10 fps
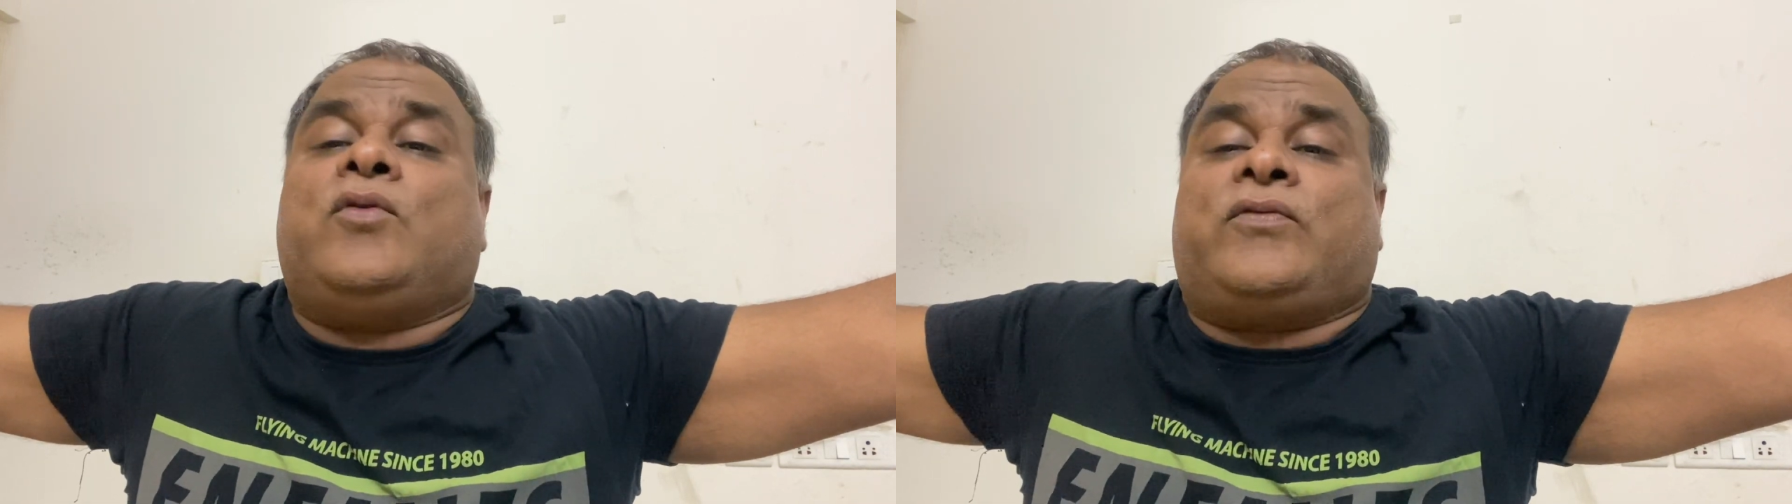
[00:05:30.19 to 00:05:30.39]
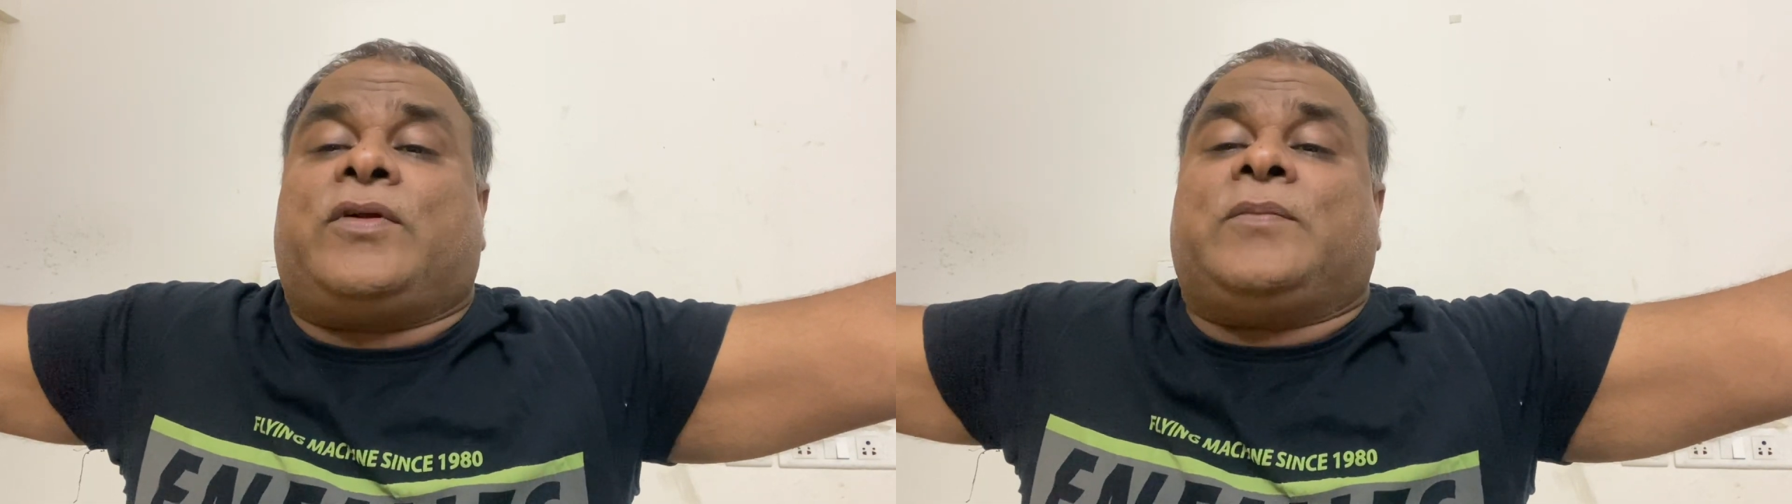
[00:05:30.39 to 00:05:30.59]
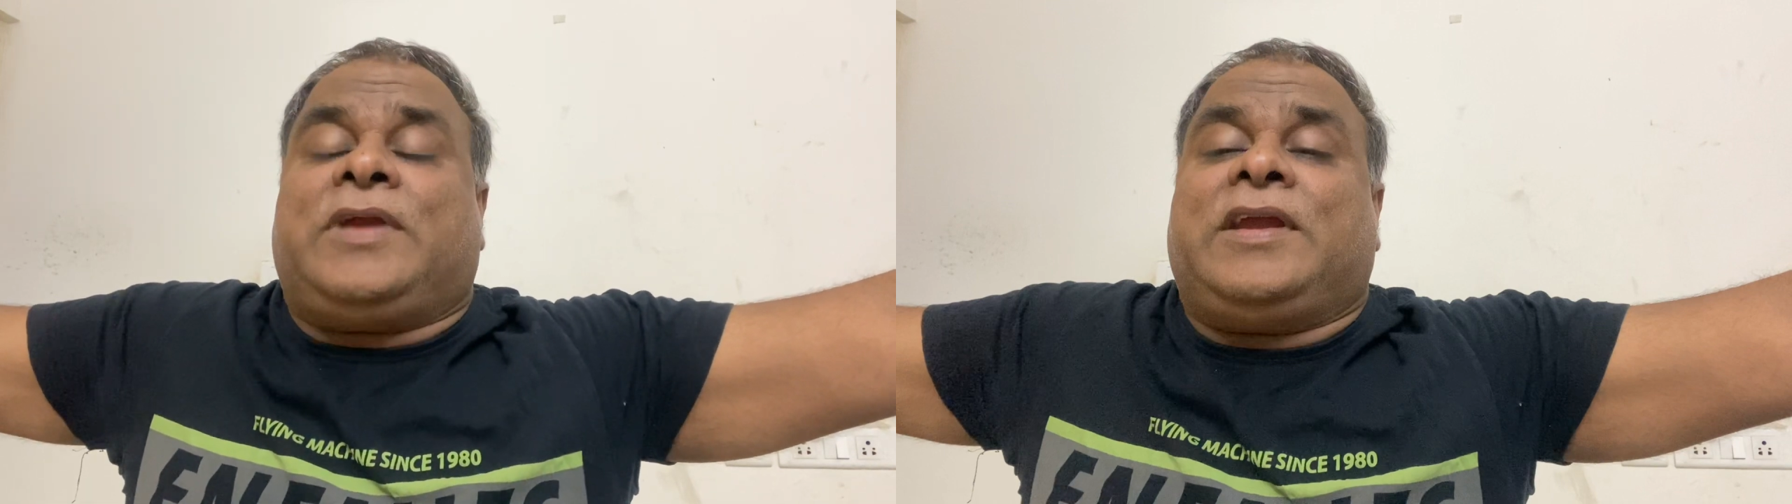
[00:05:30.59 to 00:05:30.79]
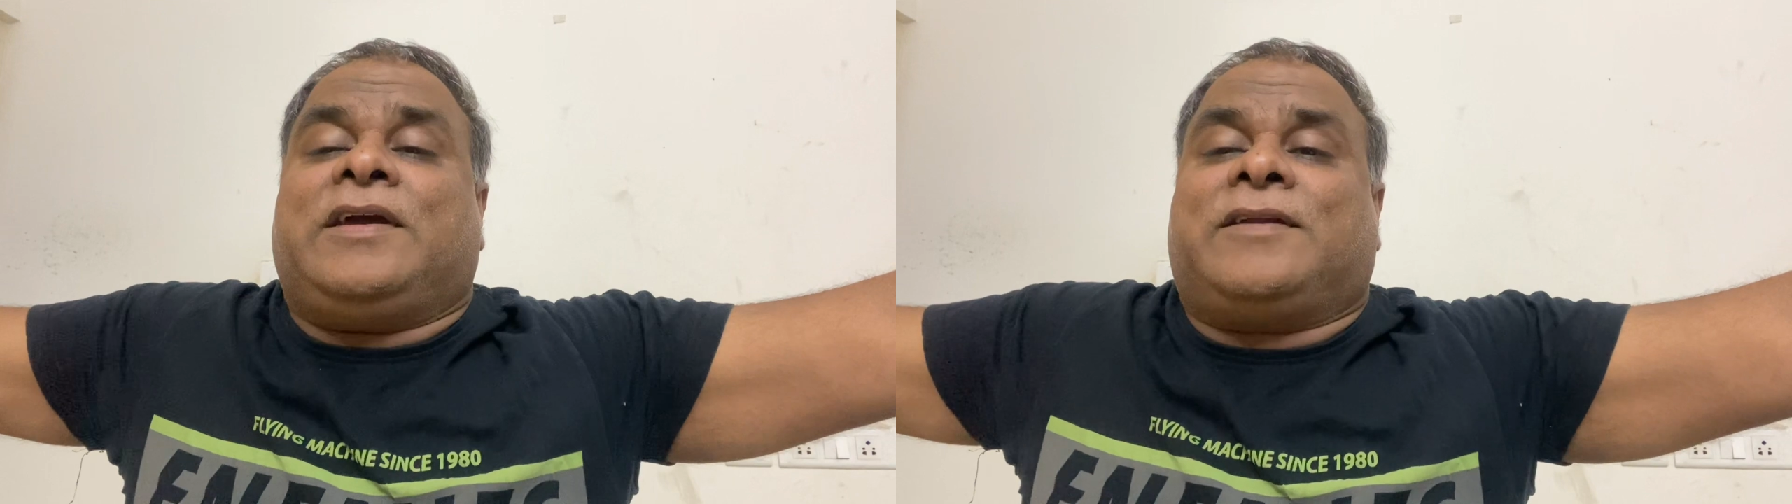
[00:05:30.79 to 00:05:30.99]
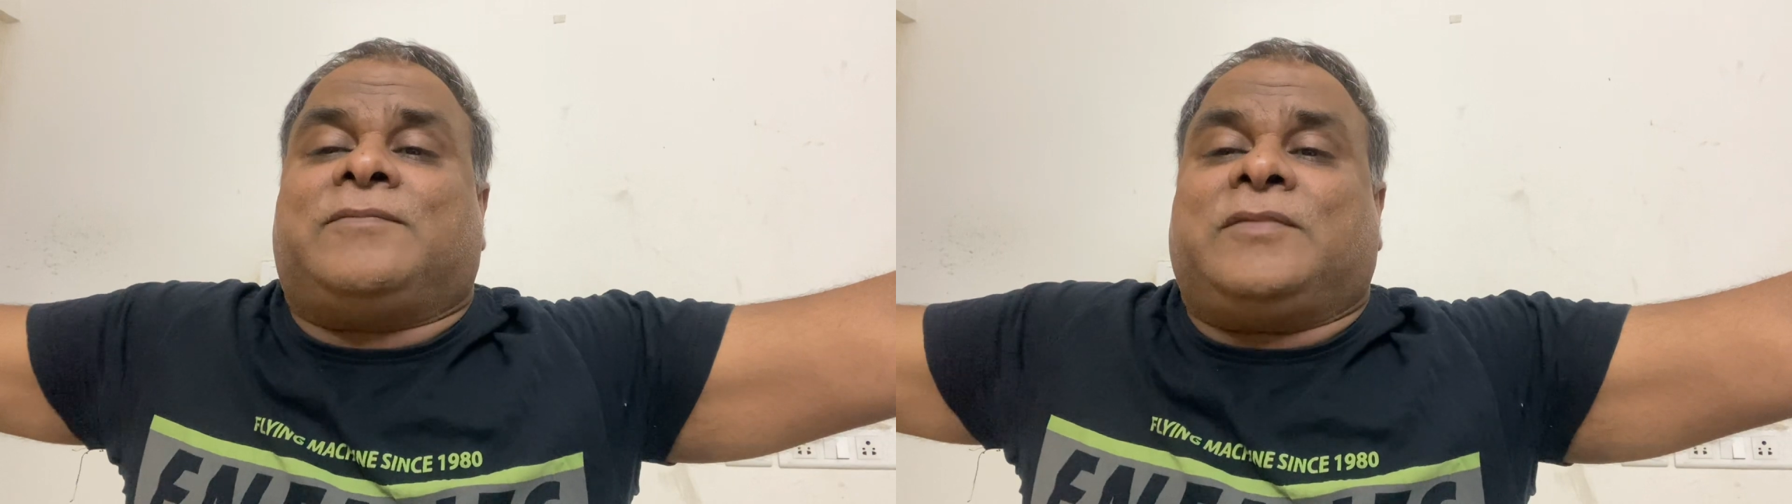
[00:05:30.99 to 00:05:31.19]
from here,
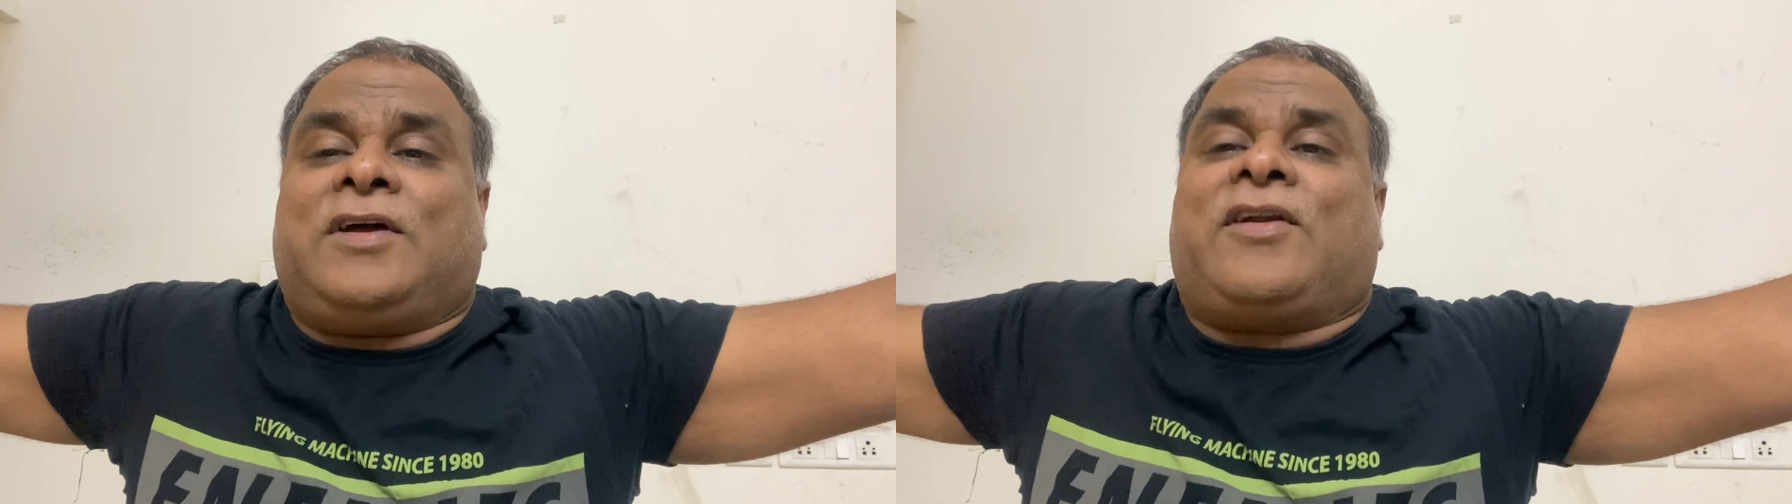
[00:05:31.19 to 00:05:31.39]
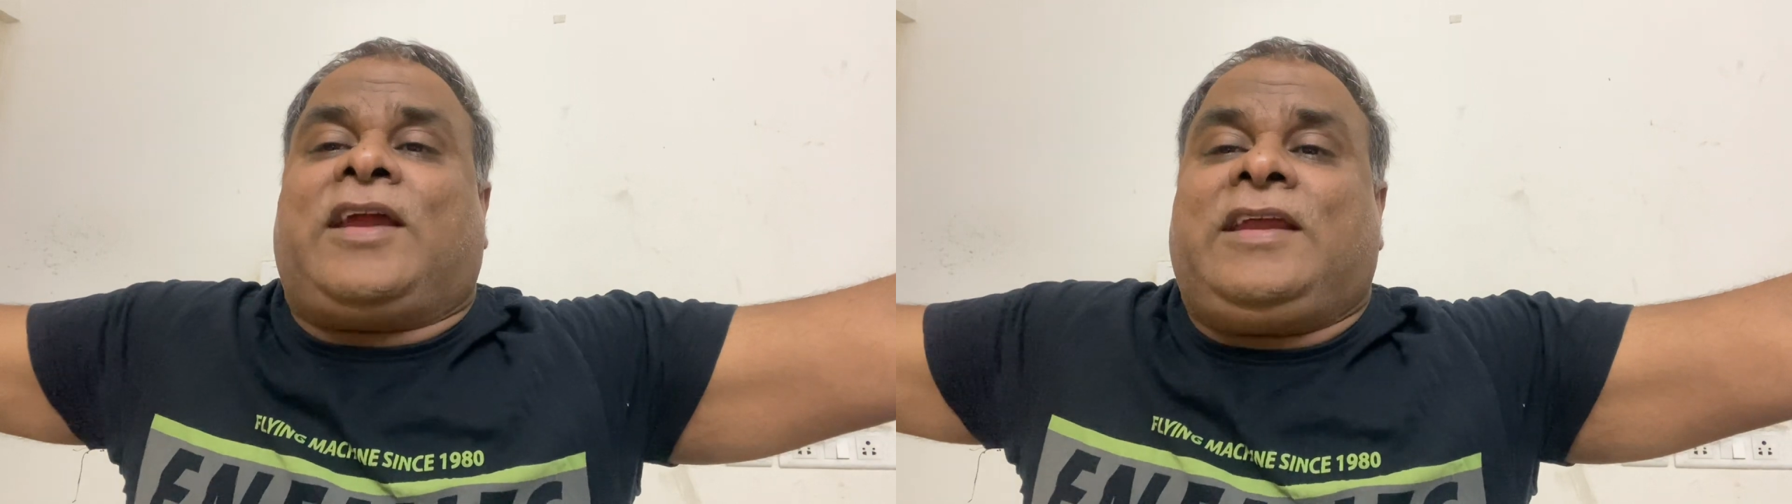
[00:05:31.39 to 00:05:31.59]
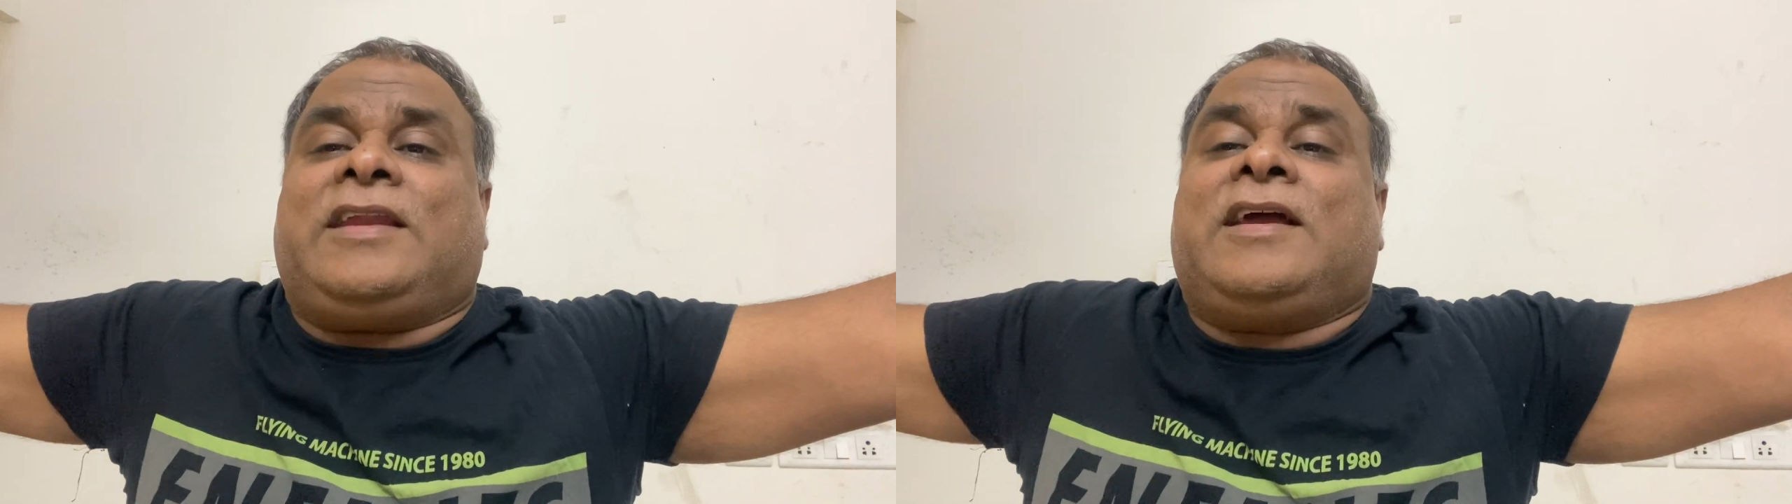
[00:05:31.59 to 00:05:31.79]
right?